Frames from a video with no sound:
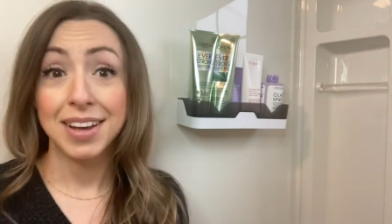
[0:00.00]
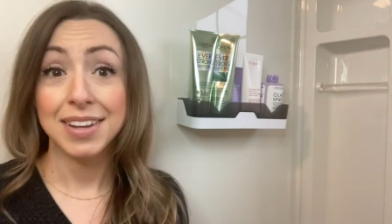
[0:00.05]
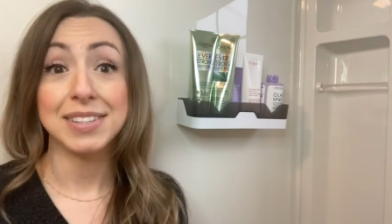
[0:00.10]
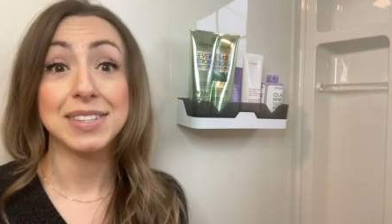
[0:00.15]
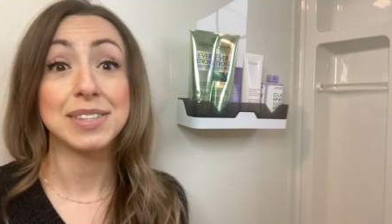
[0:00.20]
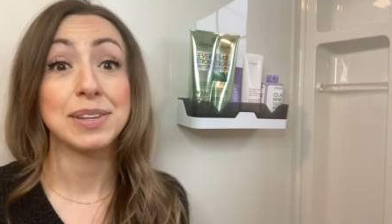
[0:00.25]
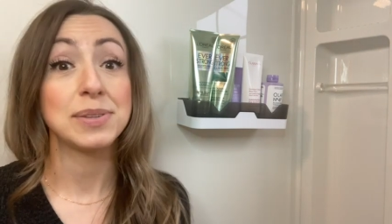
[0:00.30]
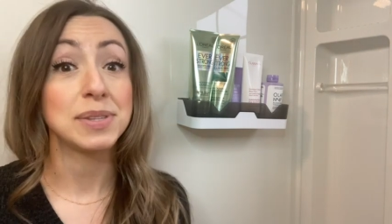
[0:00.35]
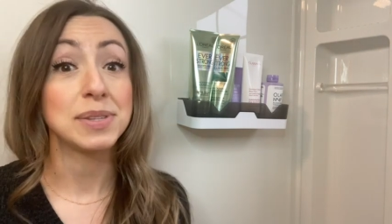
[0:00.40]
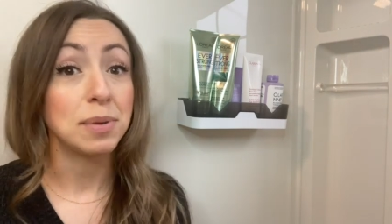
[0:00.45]

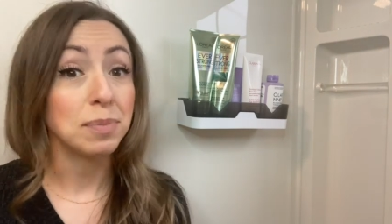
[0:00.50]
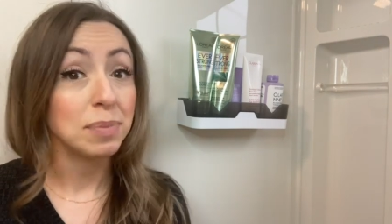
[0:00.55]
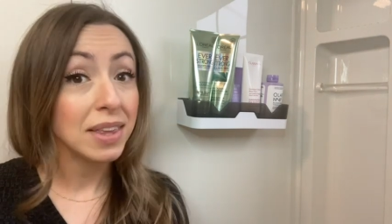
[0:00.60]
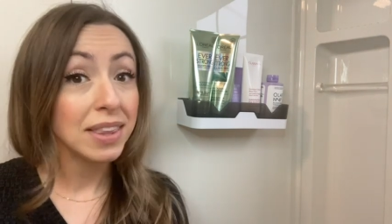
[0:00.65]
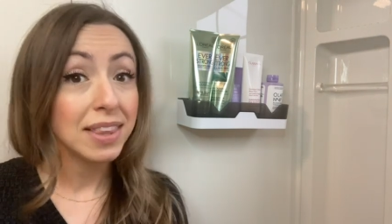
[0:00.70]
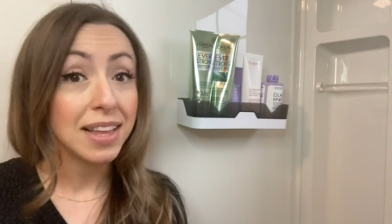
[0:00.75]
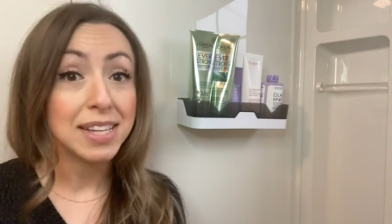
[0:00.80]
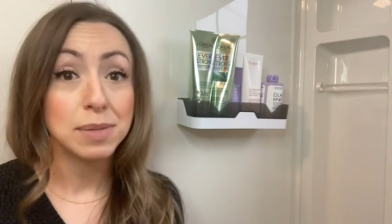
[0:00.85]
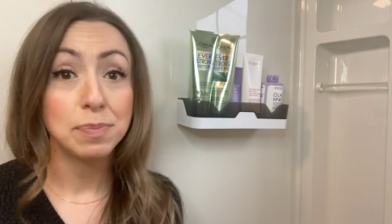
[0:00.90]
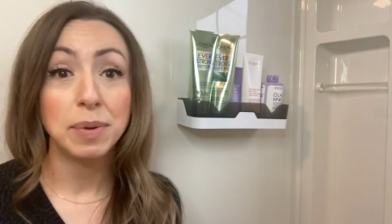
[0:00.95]
So, something
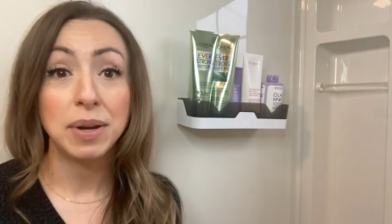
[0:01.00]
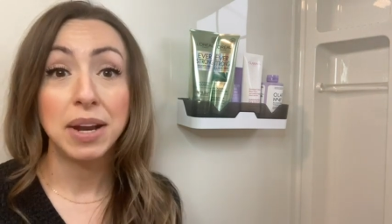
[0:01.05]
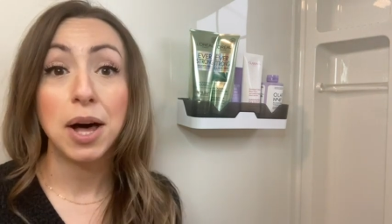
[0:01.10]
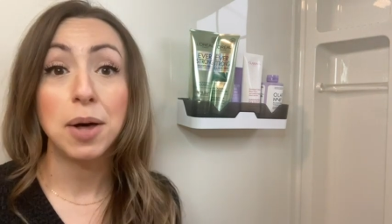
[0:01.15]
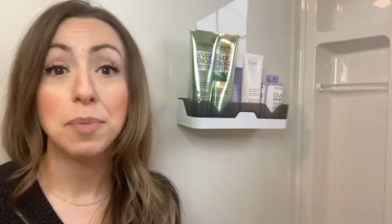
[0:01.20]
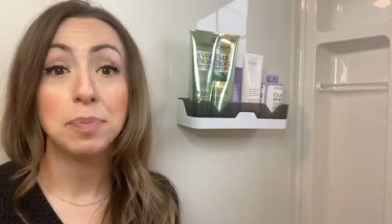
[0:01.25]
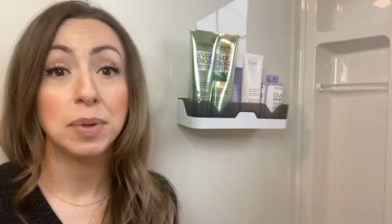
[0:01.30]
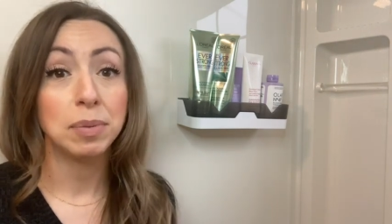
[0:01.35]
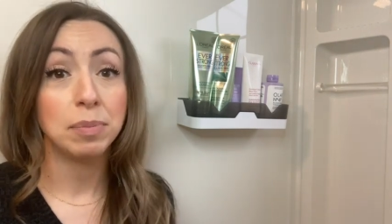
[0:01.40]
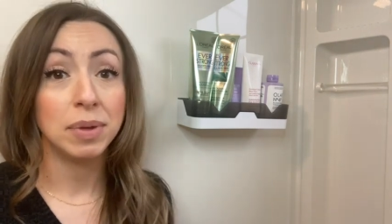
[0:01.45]
that's been
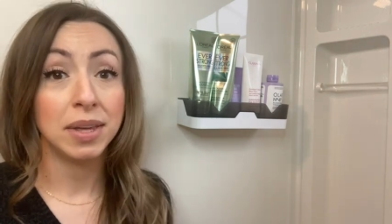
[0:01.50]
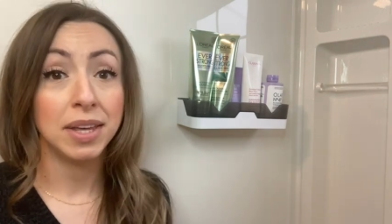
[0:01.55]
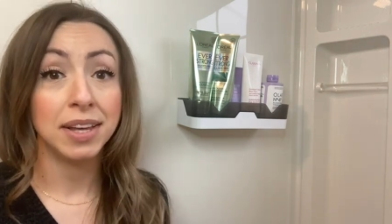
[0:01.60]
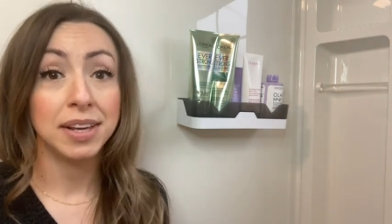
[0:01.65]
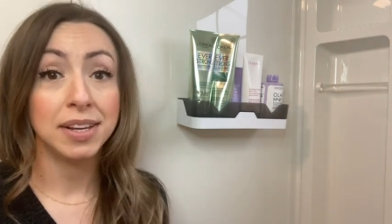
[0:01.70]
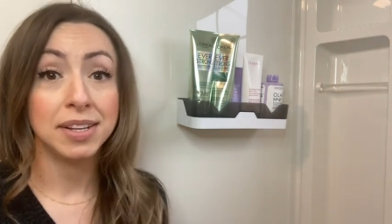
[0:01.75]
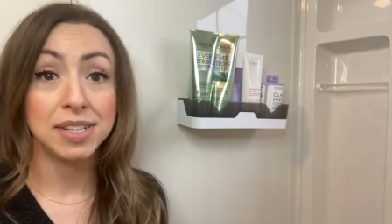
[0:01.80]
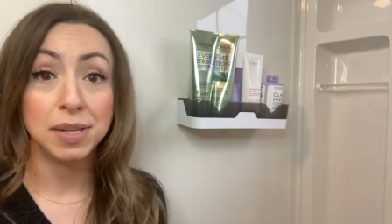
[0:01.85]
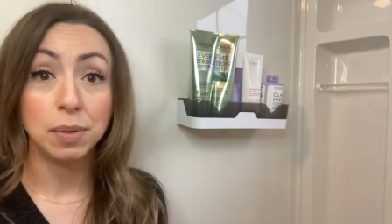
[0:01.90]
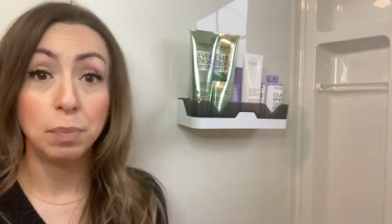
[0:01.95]
helping
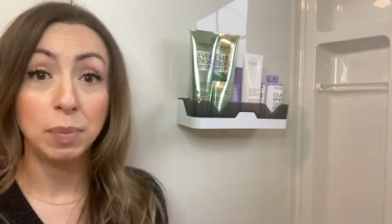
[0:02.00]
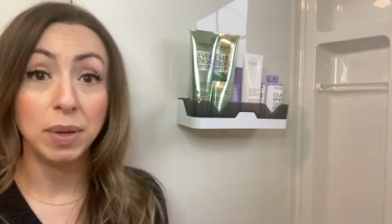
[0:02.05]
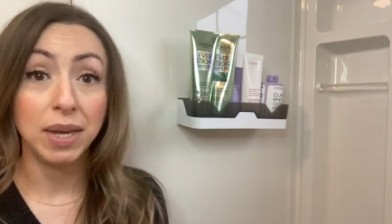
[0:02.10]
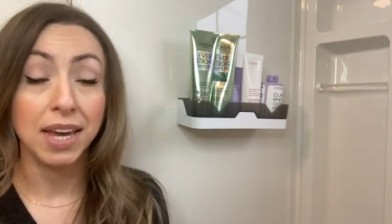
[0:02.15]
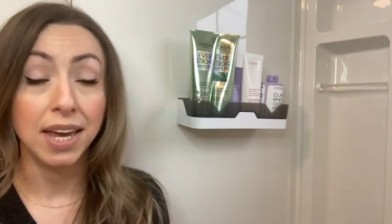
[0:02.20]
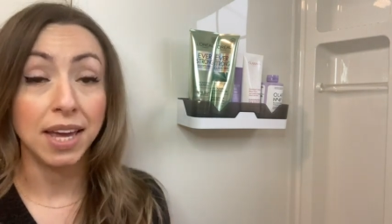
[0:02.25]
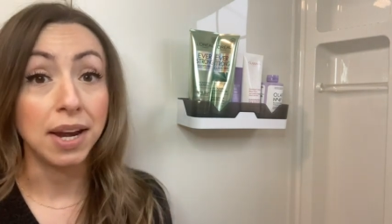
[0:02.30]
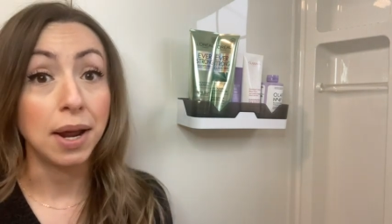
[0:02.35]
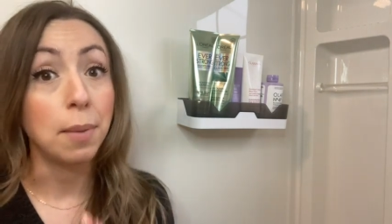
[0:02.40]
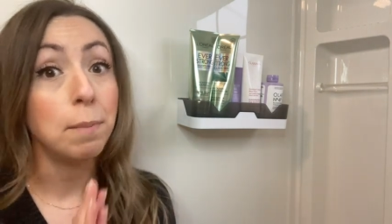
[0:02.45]
me to be
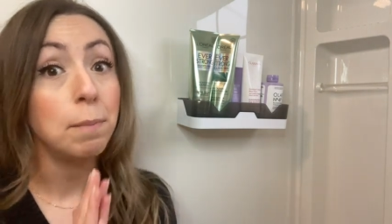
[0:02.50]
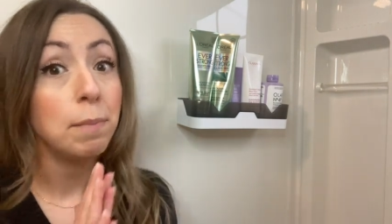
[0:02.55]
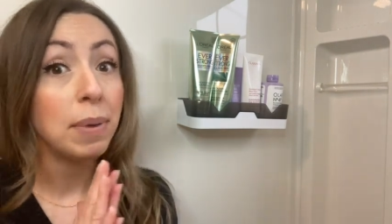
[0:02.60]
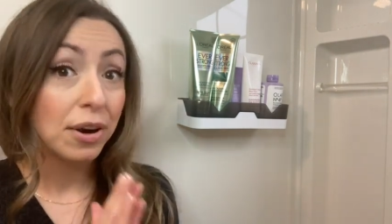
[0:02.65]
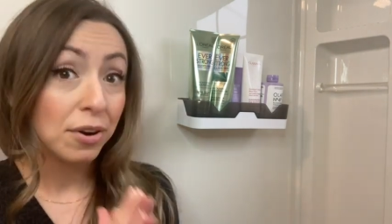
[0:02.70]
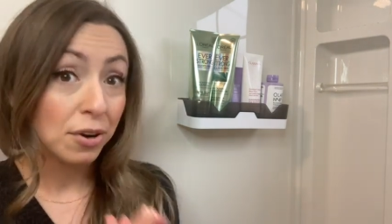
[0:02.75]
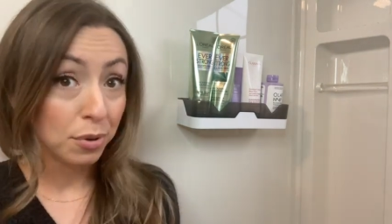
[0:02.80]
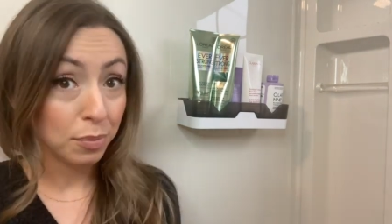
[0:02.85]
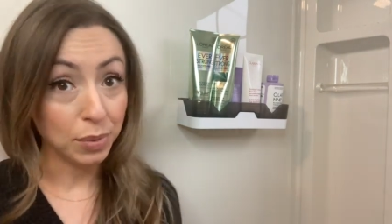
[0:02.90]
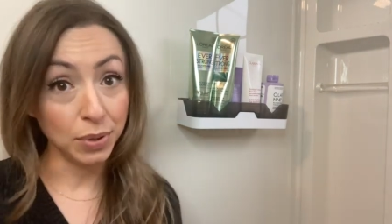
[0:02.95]
in a
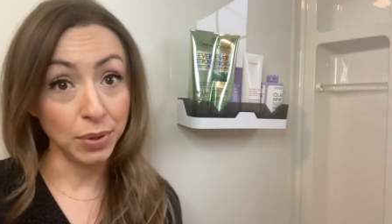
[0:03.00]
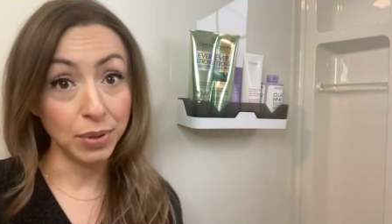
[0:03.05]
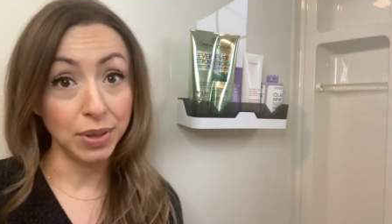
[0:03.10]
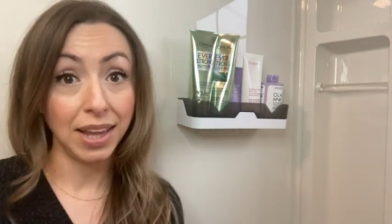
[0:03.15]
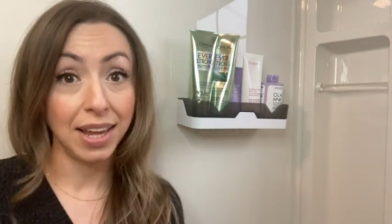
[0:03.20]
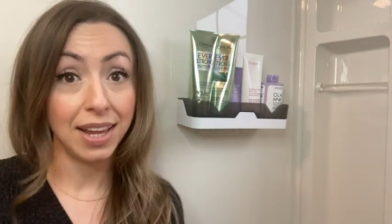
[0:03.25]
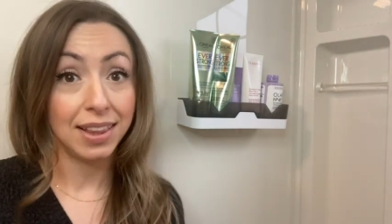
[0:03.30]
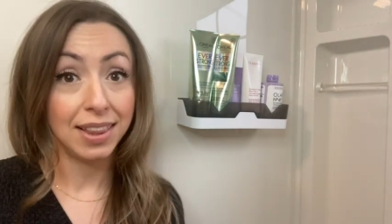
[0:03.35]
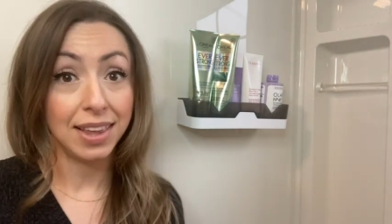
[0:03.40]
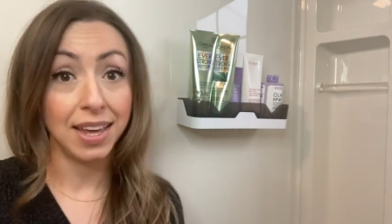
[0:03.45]
better mood
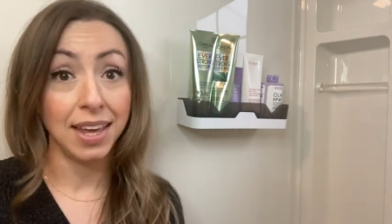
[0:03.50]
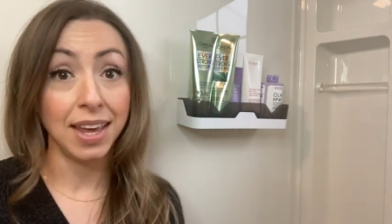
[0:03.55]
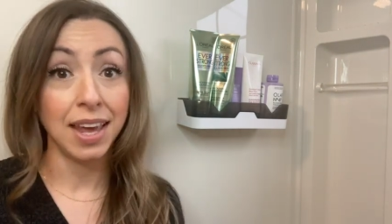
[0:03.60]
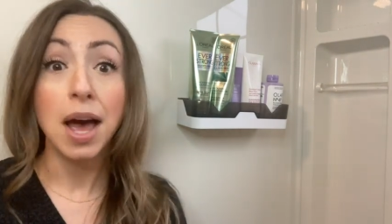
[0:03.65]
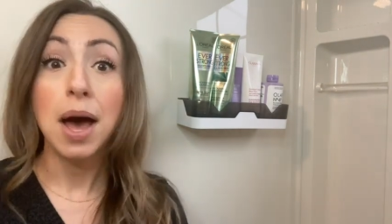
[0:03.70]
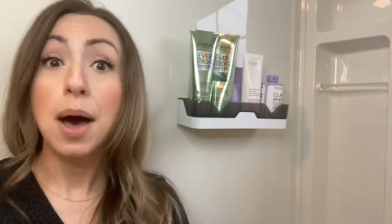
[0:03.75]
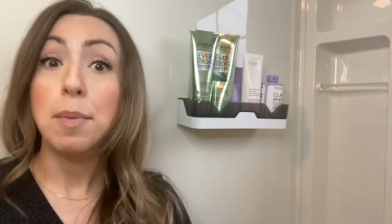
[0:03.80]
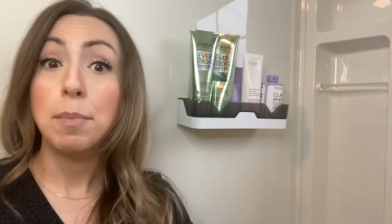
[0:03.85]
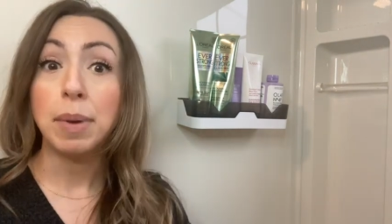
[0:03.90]
lately